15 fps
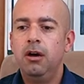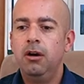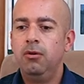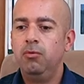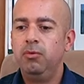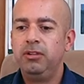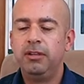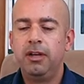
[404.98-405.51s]

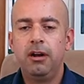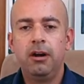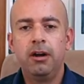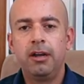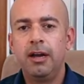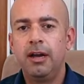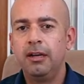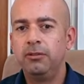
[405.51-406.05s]
we said, all
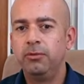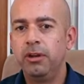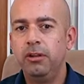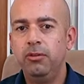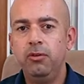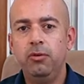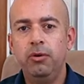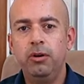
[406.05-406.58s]
right guys, we're
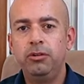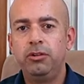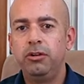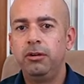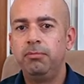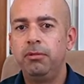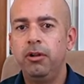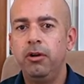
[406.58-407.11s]
gonna do a road
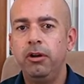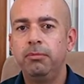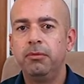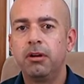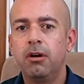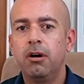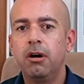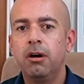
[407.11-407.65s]
trip, load up
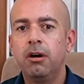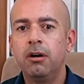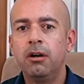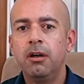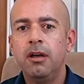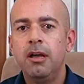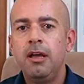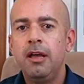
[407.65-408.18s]
the car,
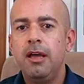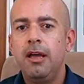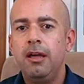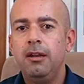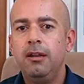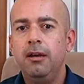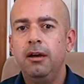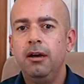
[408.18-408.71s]

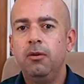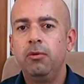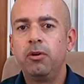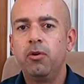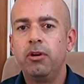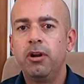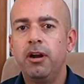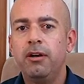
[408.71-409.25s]
and we're
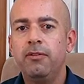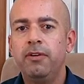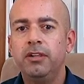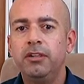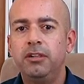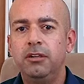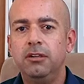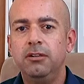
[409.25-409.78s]
going on an
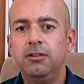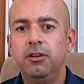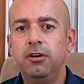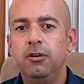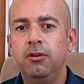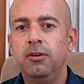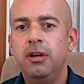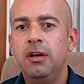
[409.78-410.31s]
adventure.
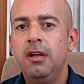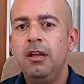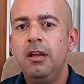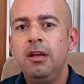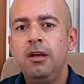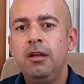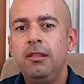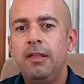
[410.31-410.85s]
So
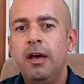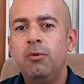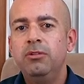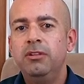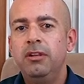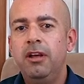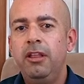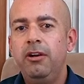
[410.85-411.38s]
that
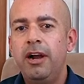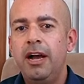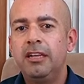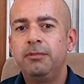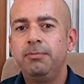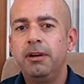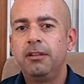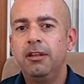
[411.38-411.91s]
was another
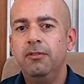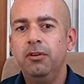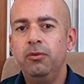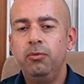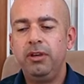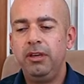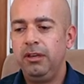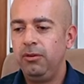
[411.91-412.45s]
aspect of it.
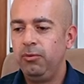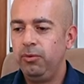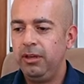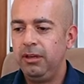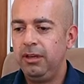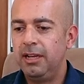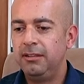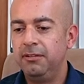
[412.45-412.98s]

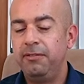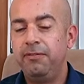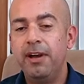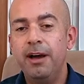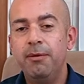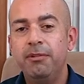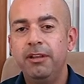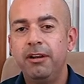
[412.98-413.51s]
We as a
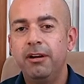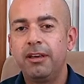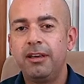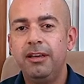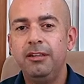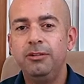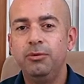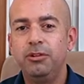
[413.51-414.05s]
family, our
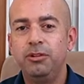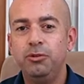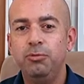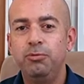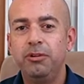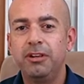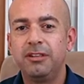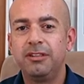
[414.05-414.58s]
kids were
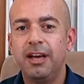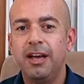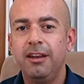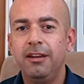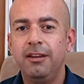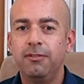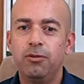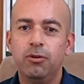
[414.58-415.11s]
super
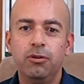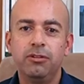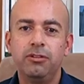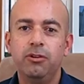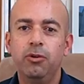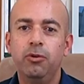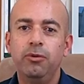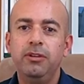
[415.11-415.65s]
excited. Of course,
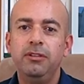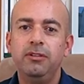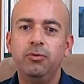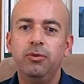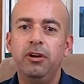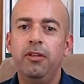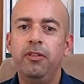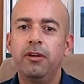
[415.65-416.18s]
they're always
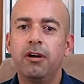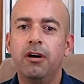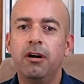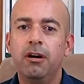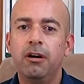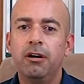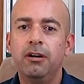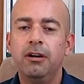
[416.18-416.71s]
when they're in the
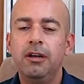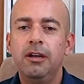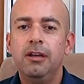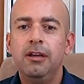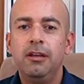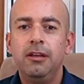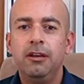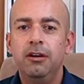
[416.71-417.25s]
car,
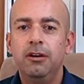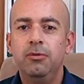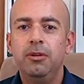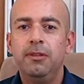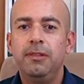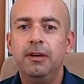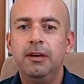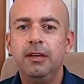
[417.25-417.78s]
you know,
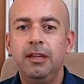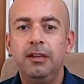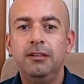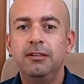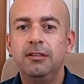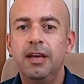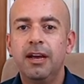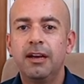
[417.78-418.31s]
with eating
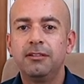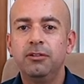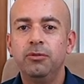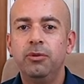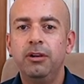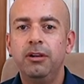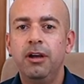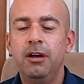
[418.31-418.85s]
snacks and
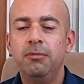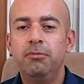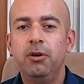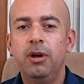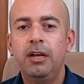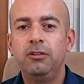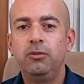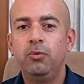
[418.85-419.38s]
whatnot.
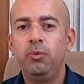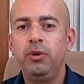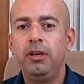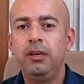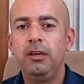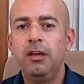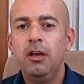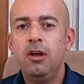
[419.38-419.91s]
But as
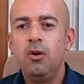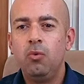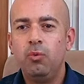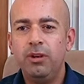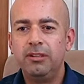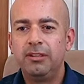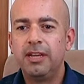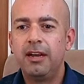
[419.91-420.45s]
we
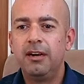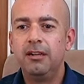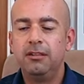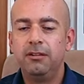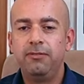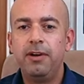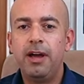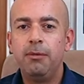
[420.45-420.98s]
decided as
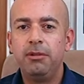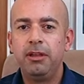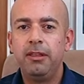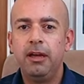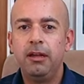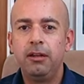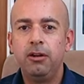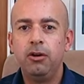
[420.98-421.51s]
a family
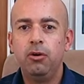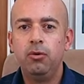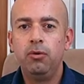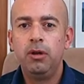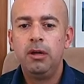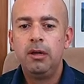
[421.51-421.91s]
that, you know,